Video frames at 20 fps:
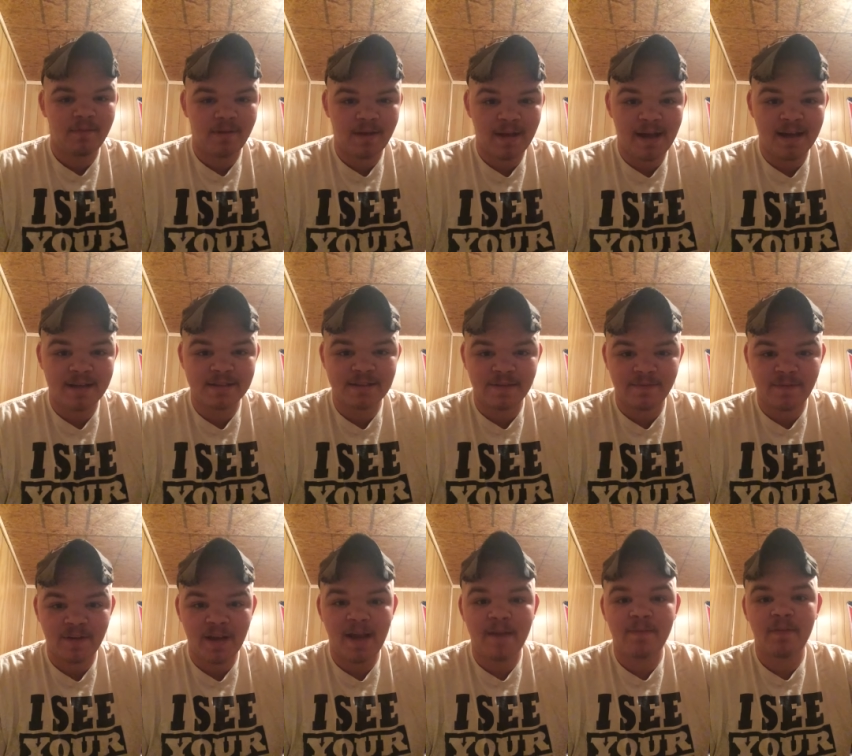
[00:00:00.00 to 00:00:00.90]
Guys, if
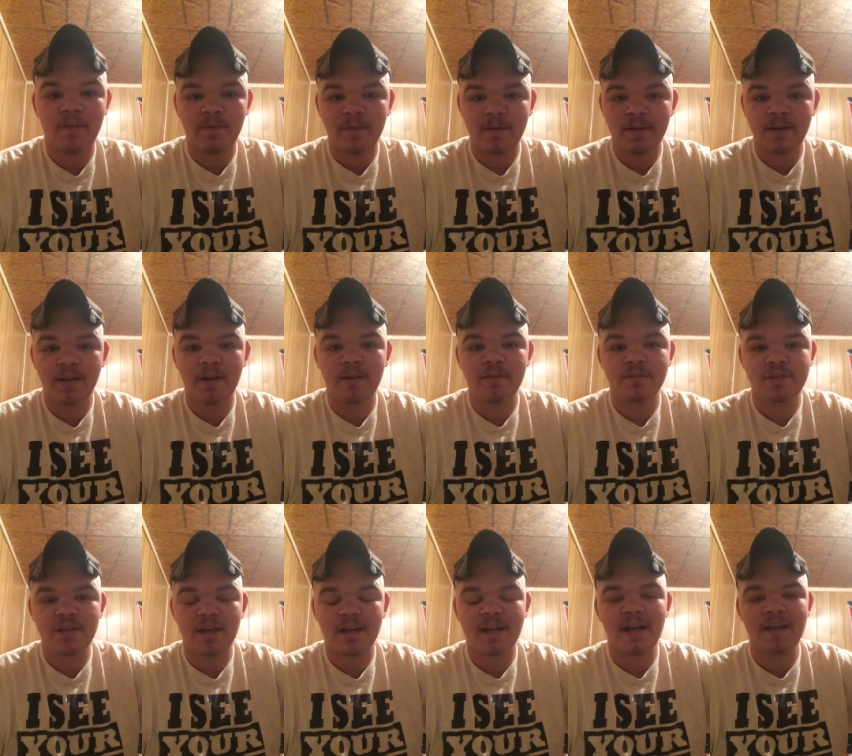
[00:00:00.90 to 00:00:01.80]
you haven't went to go
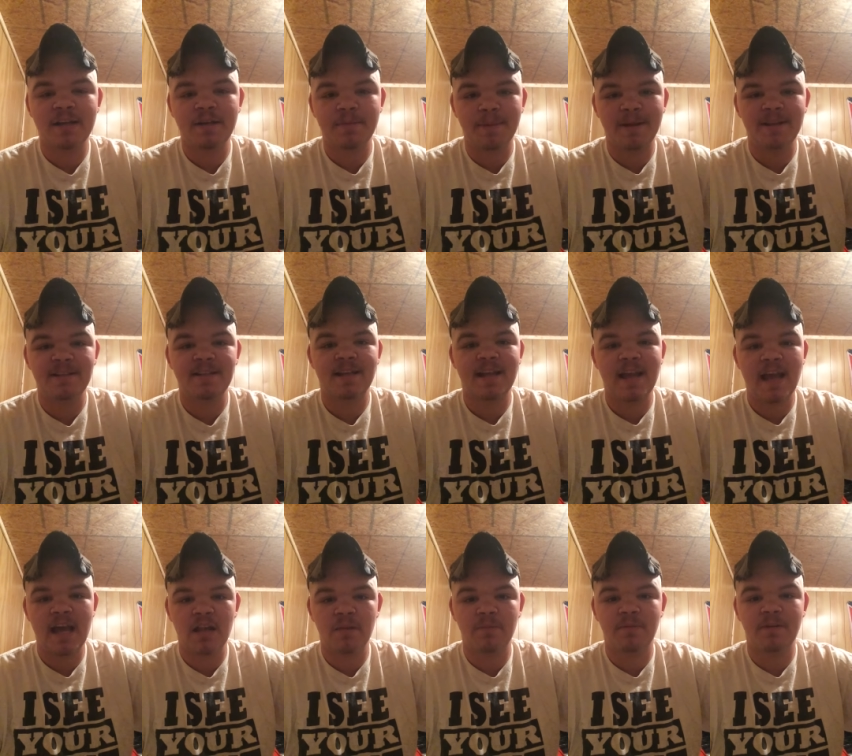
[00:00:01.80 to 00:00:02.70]
check out Demented
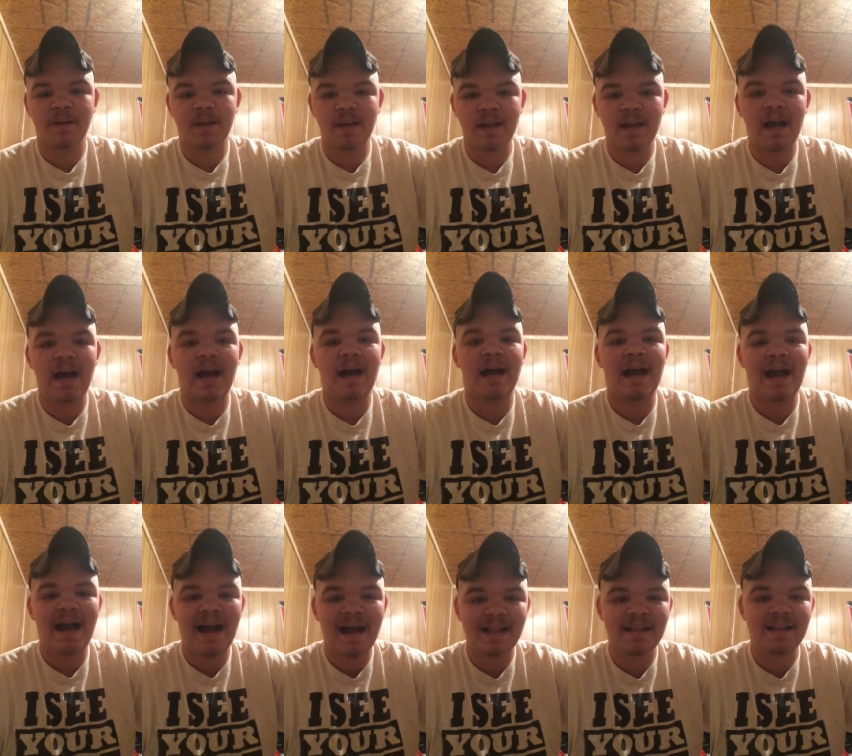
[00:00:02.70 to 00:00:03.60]
Caliber yet, I
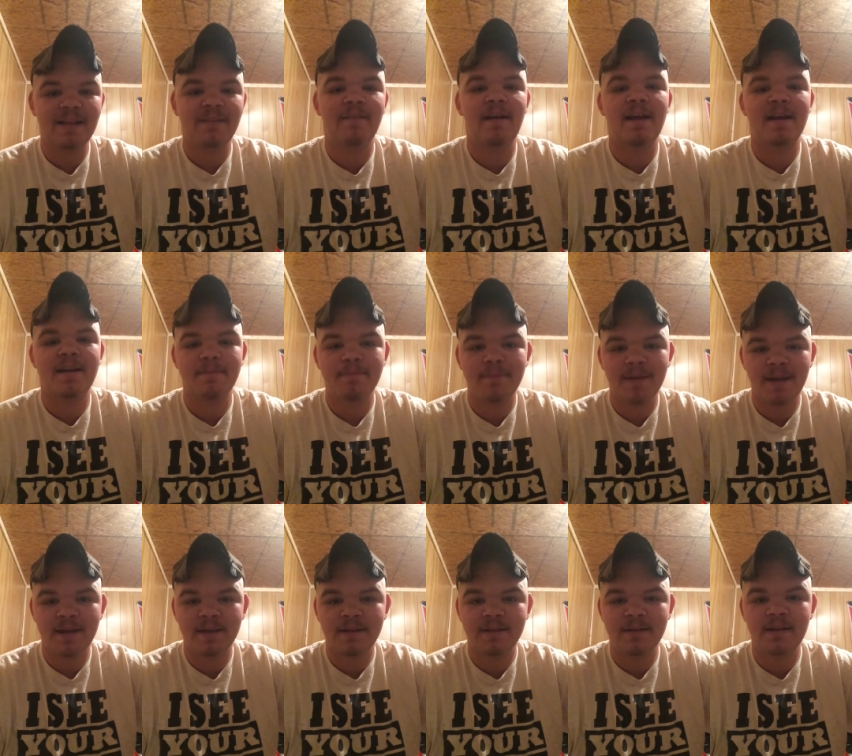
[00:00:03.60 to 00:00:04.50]
highly
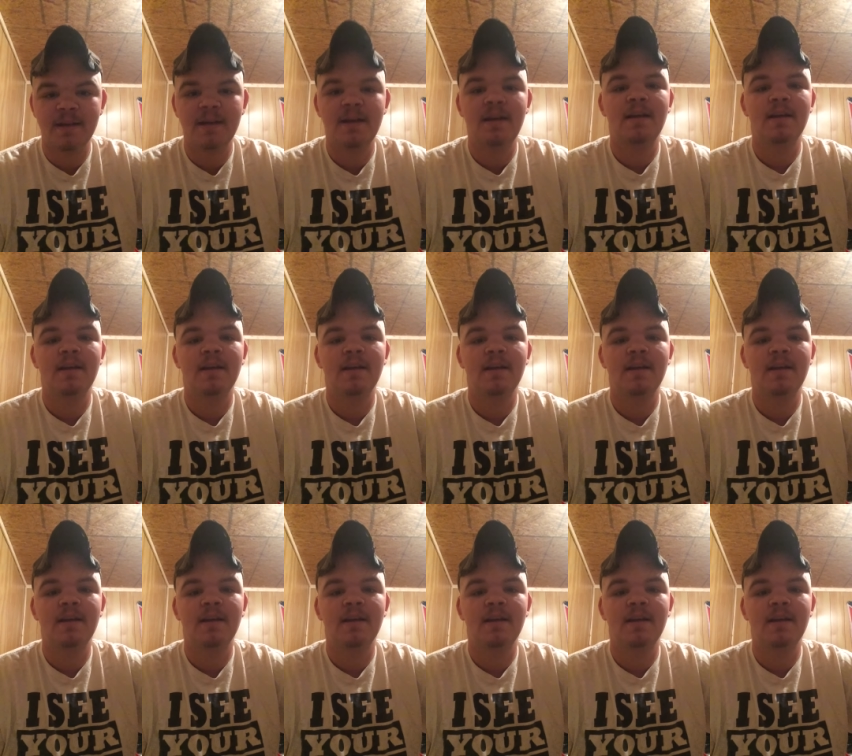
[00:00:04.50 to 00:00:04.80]
recommend